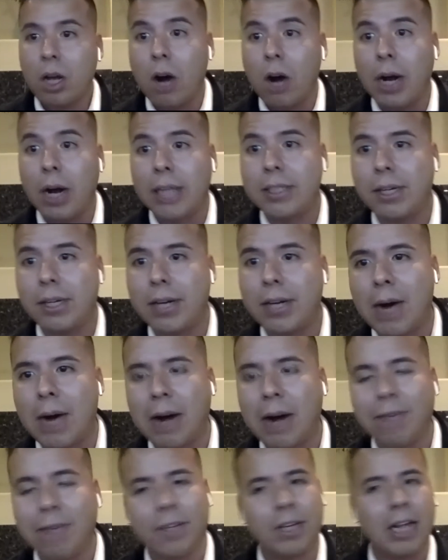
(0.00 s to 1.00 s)
Okay, so
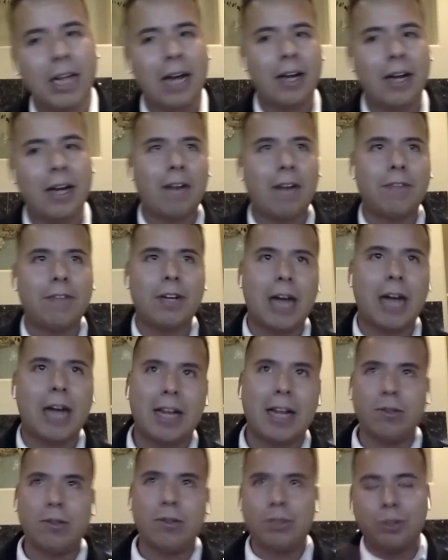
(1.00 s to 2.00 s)
now after that, after I
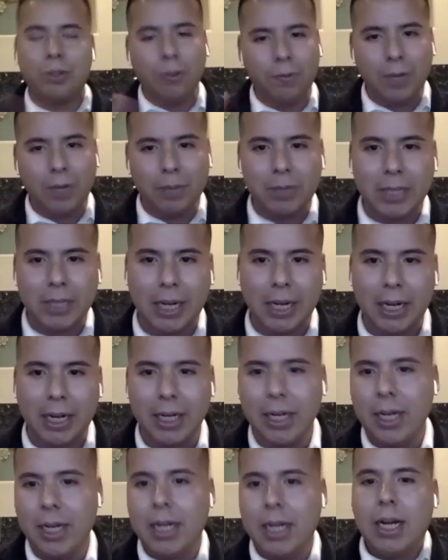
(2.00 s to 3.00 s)
had those two flips
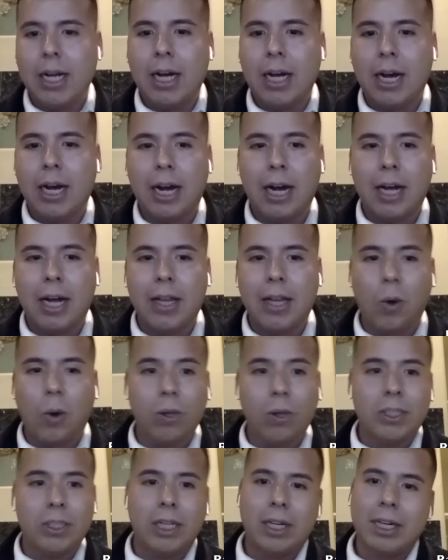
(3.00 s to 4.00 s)
done, uh, the
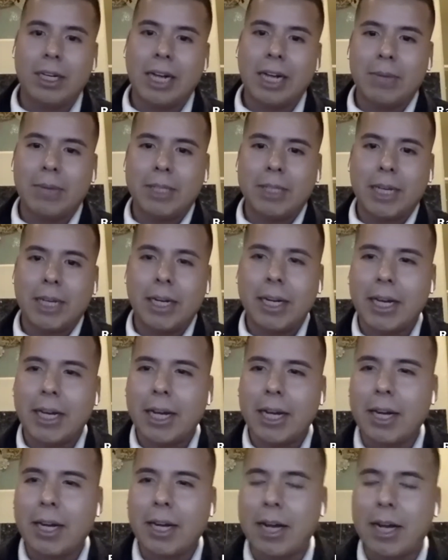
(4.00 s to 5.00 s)
wholesaler kept sending
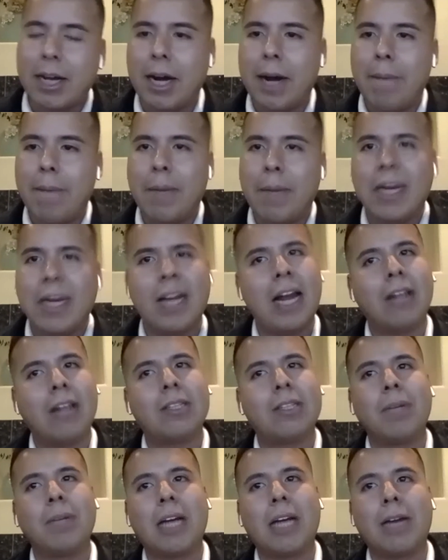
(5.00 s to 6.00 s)
it, um, and then I,
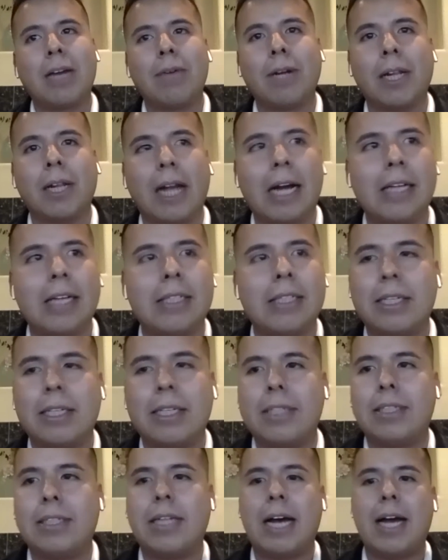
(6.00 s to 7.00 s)
something I realized
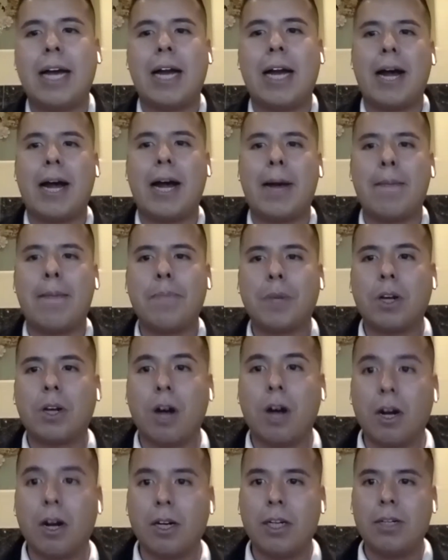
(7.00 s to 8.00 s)
is that uh,
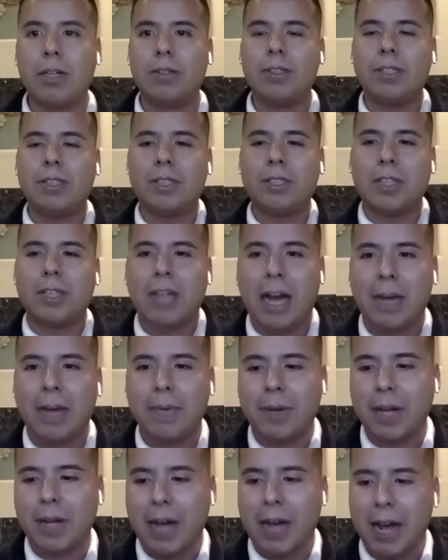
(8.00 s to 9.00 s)
condos, I
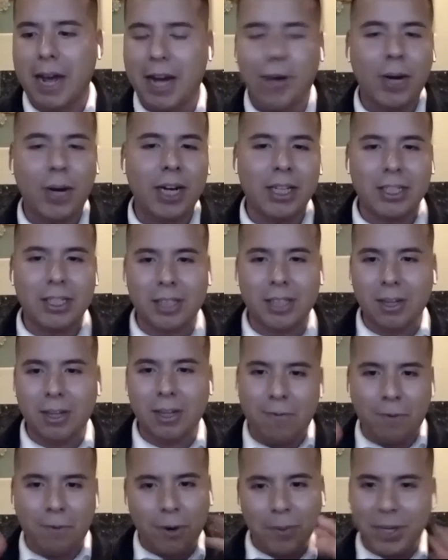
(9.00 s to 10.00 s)
I created this
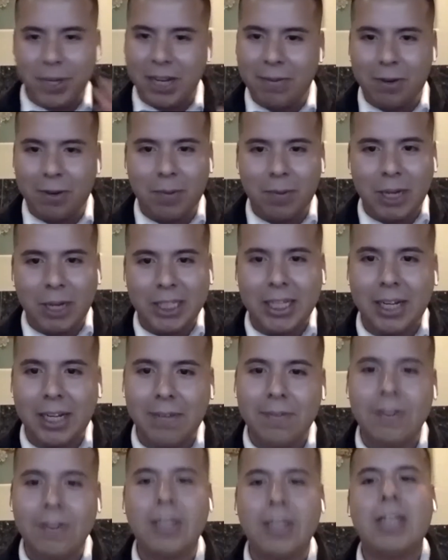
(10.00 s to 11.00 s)
little formula for
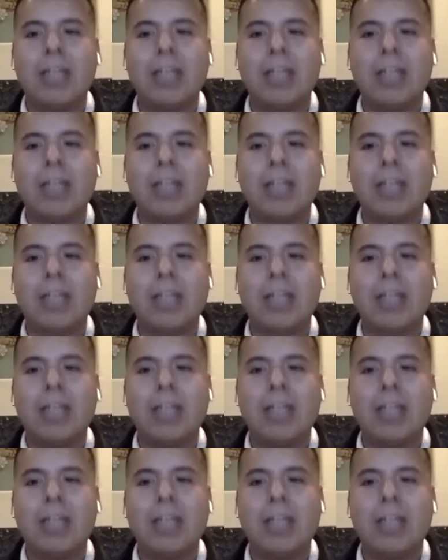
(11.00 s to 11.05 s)
myself